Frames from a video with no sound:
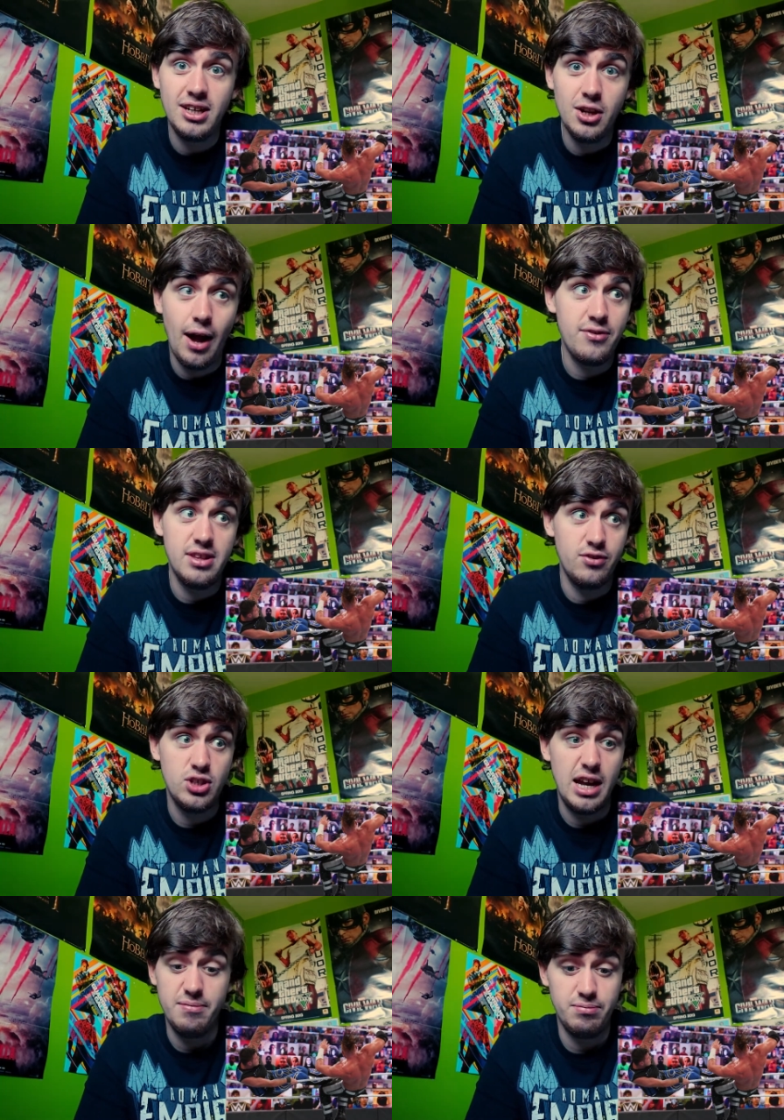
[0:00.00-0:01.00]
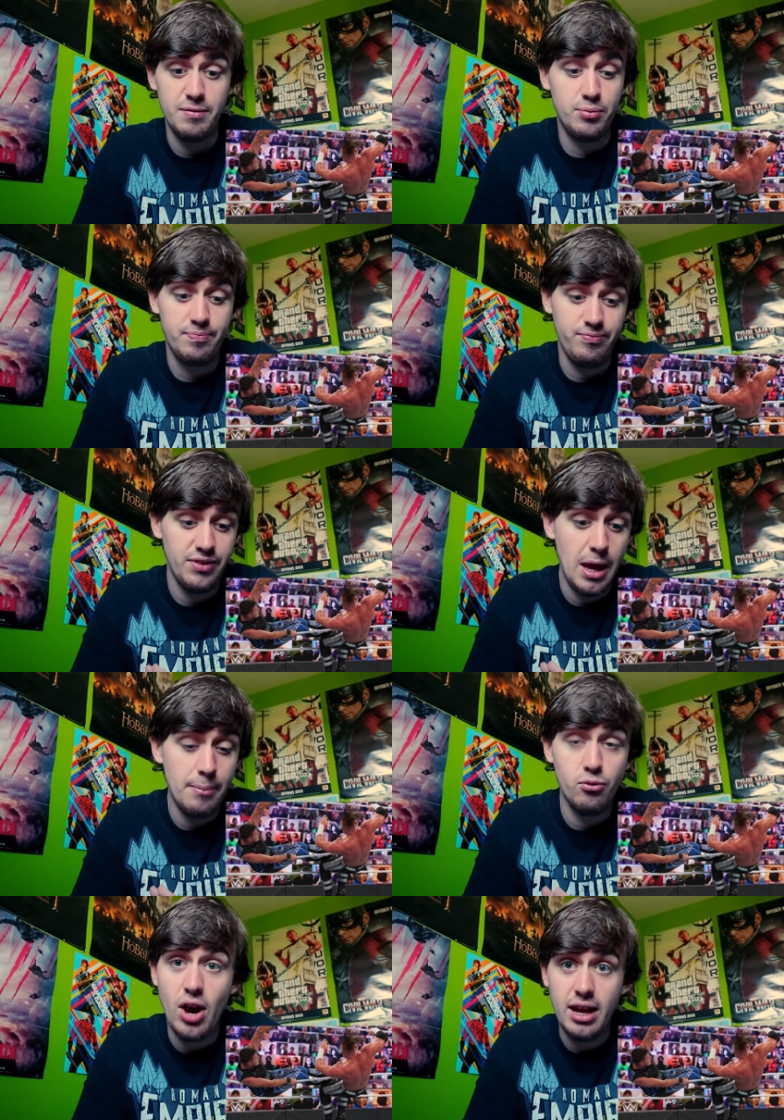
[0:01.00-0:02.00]
After they just had
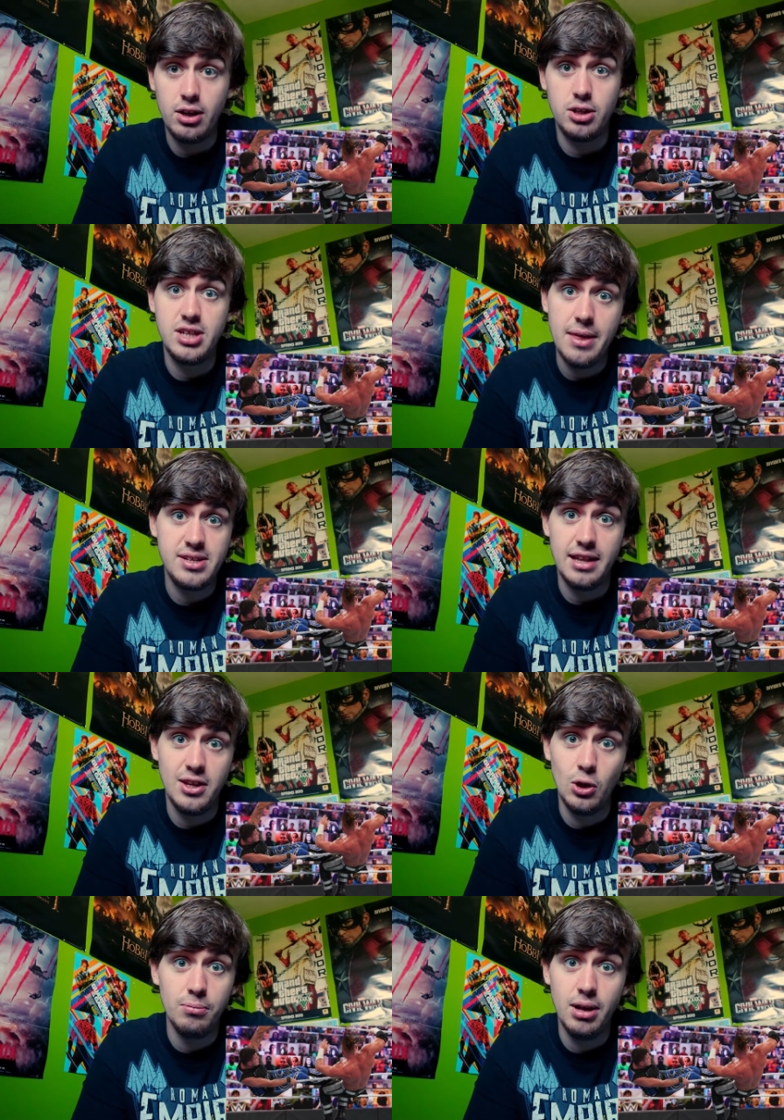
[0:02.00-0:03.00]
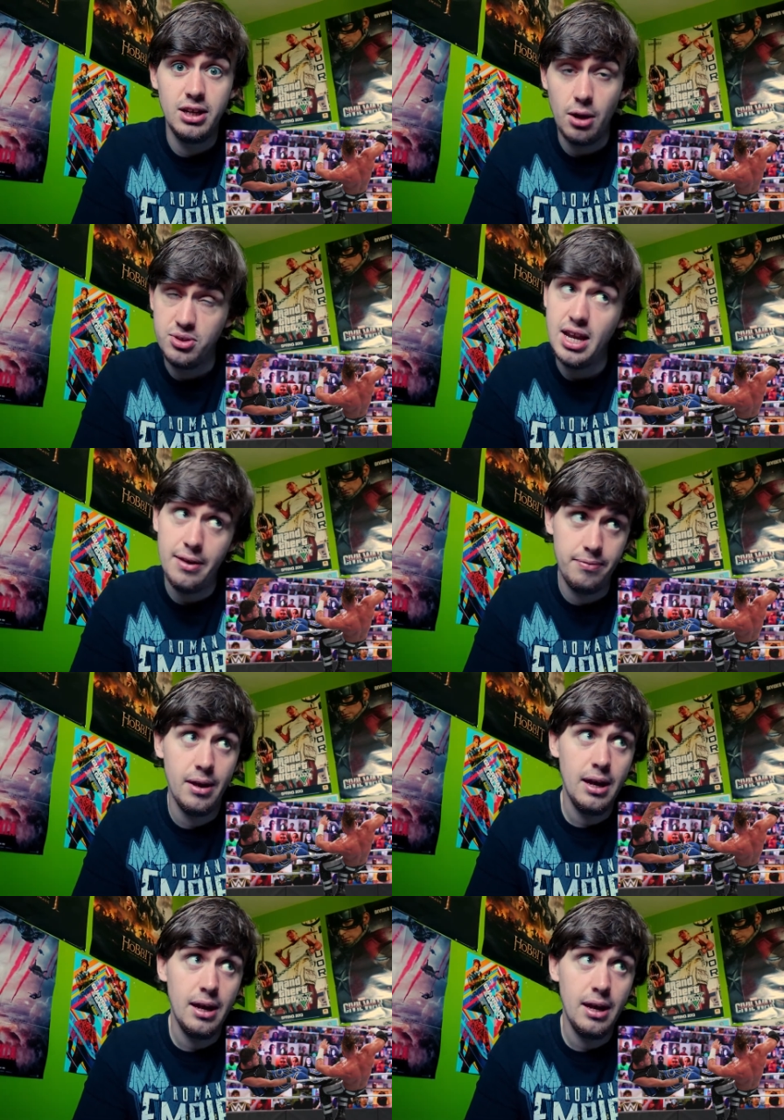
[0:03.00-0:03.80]
Seth's had the number. Seth,